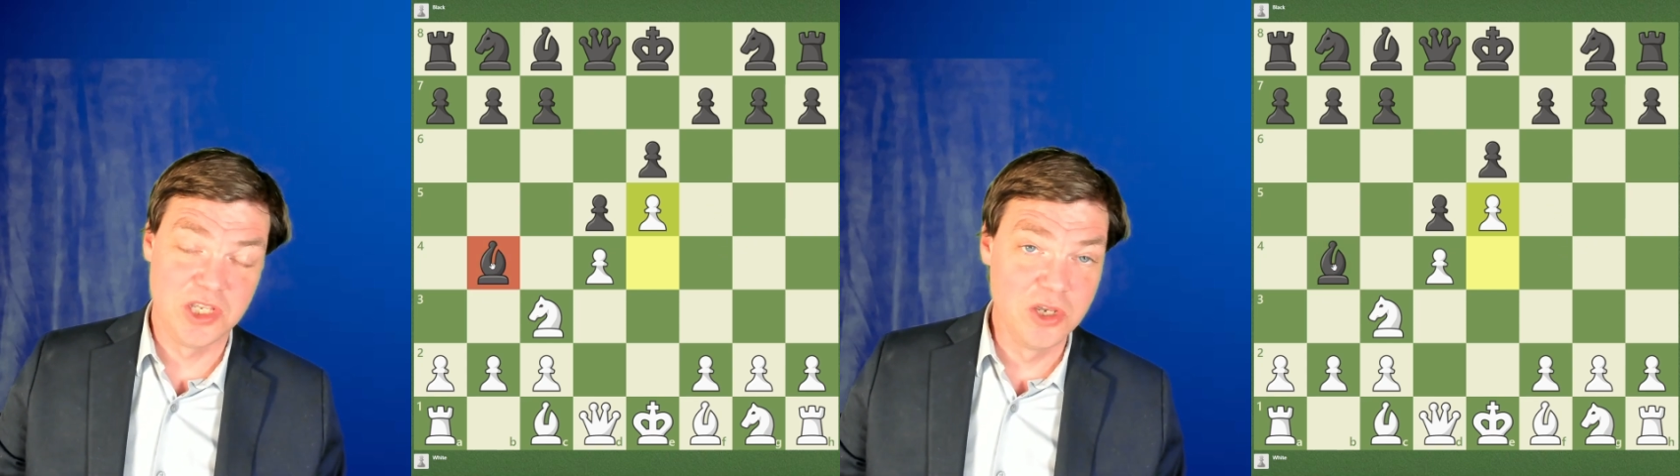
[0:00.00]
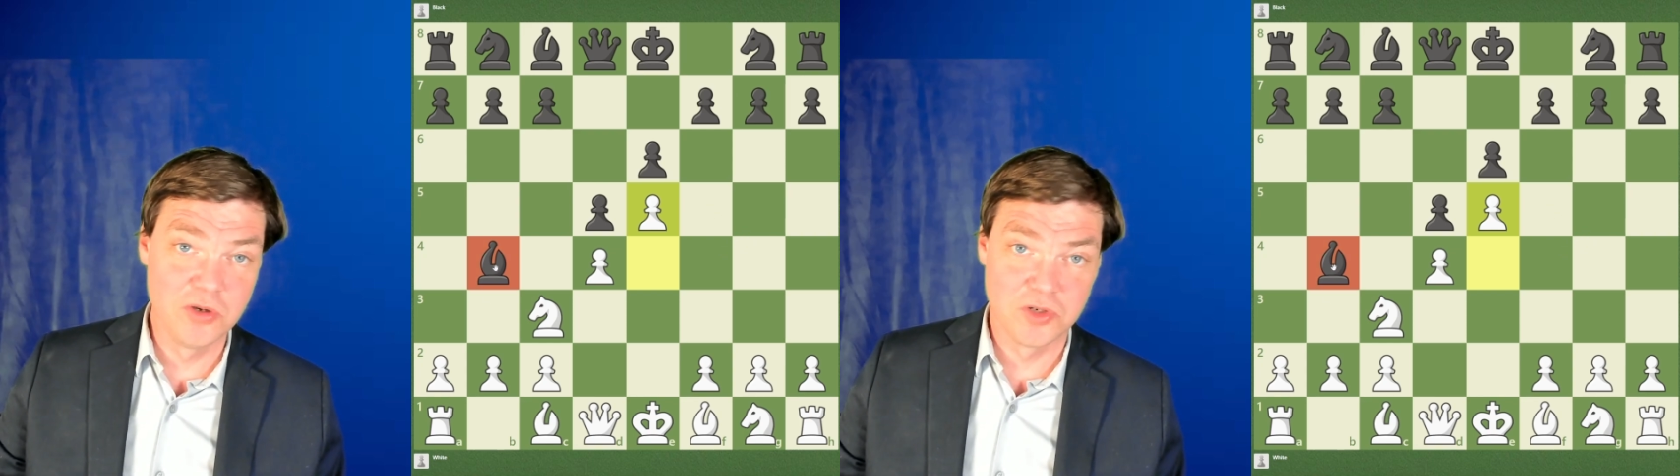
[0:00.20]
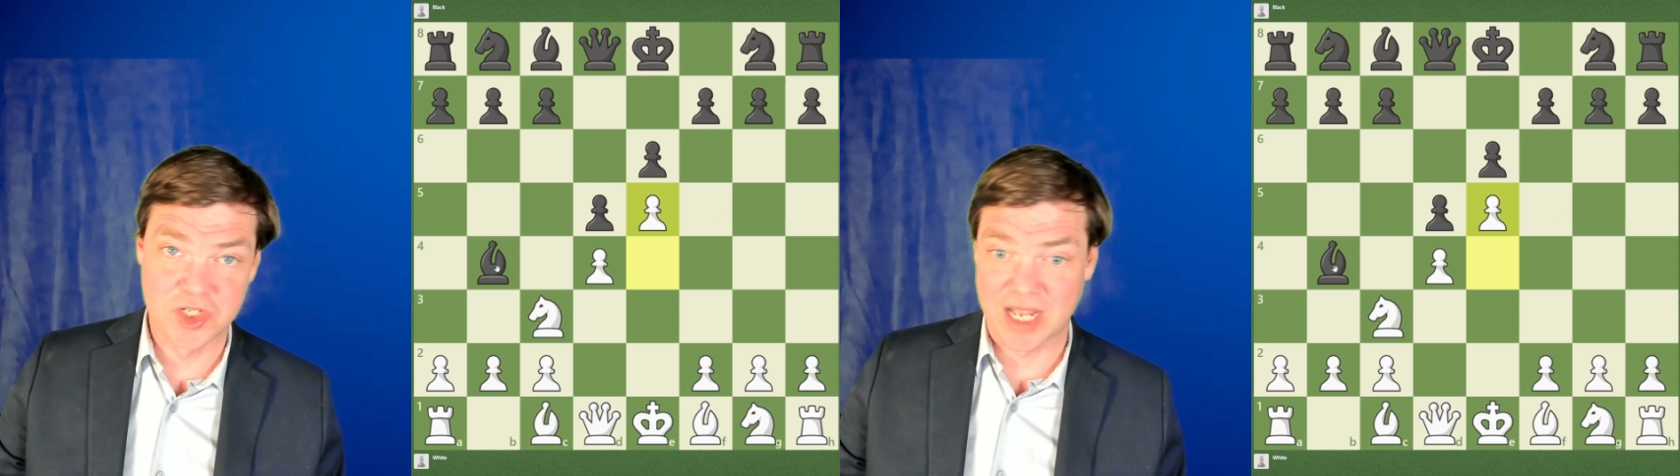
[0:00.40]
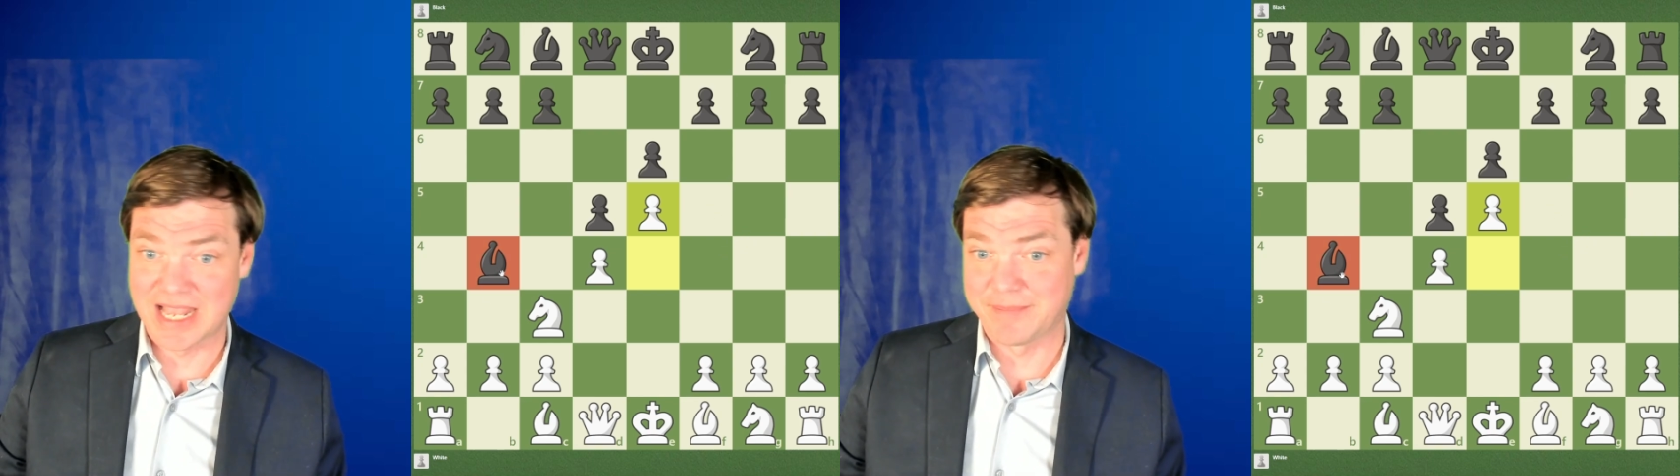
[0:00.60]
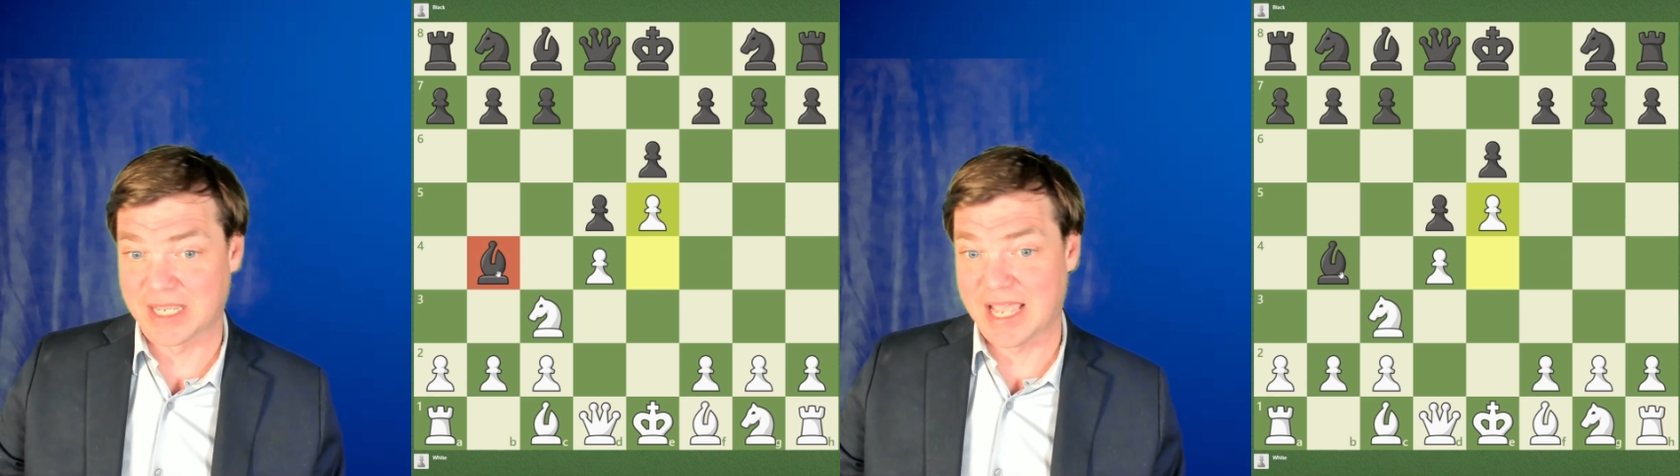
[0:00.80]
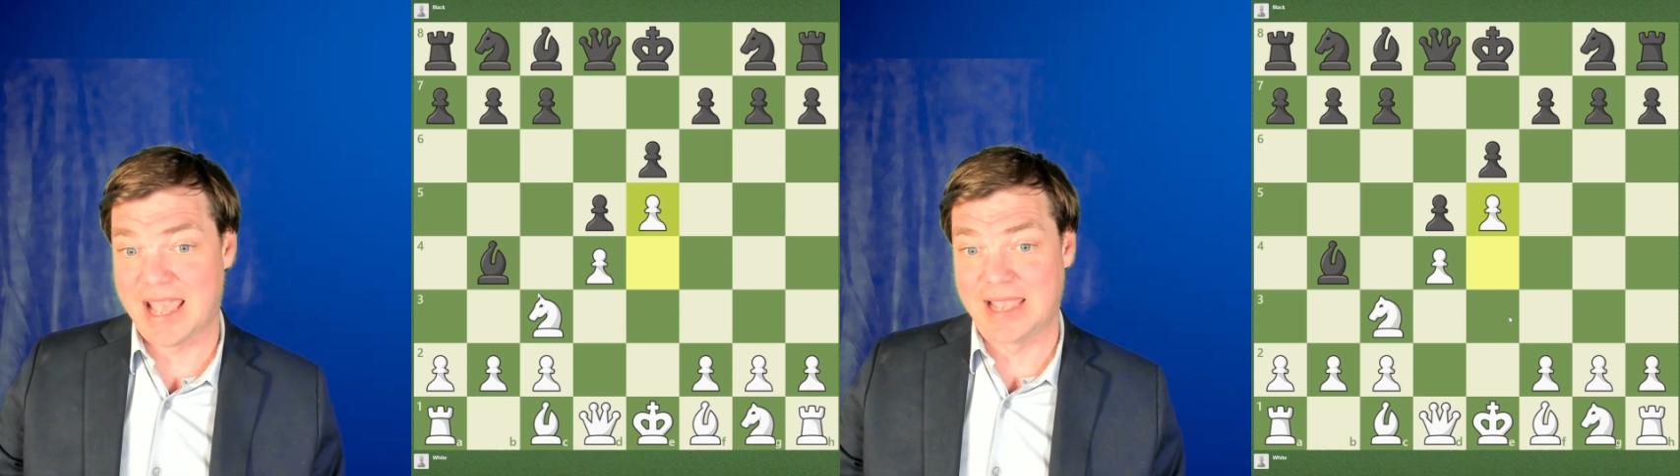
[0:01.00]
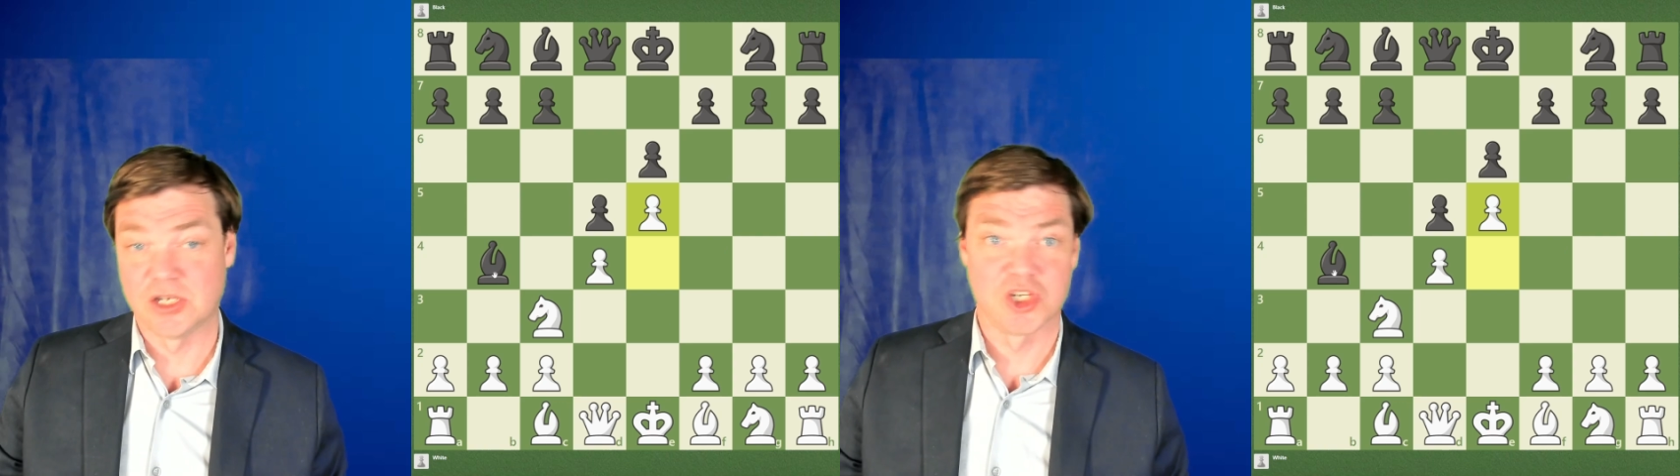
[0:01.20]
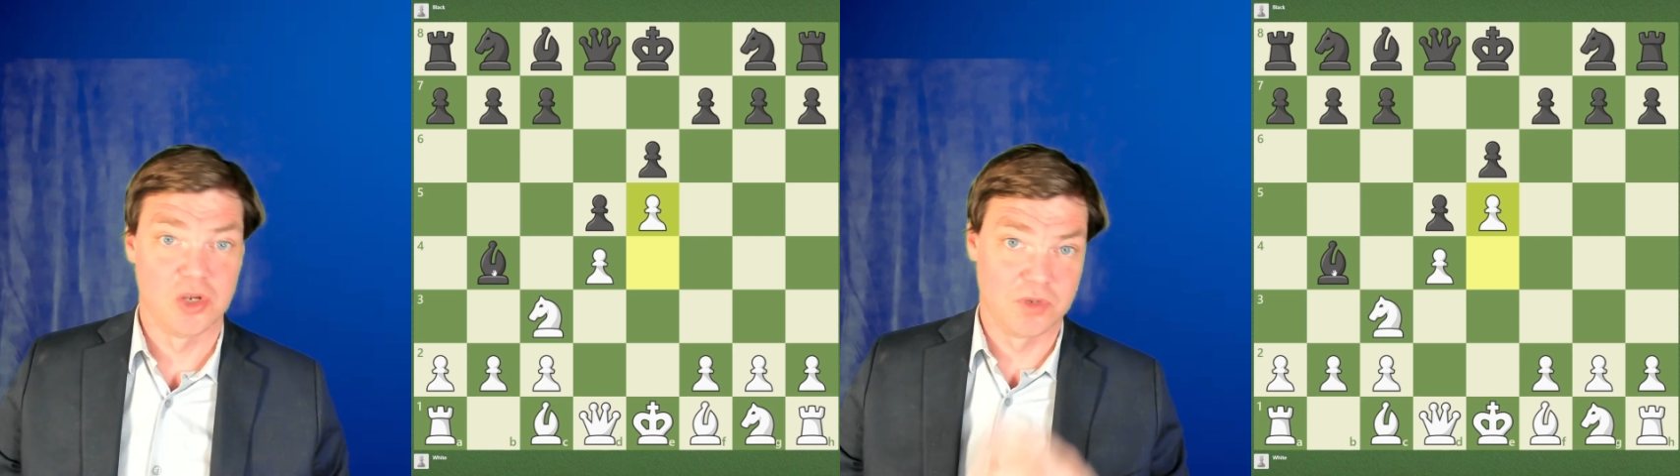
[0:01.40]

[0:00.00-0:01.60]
huge dynamic edge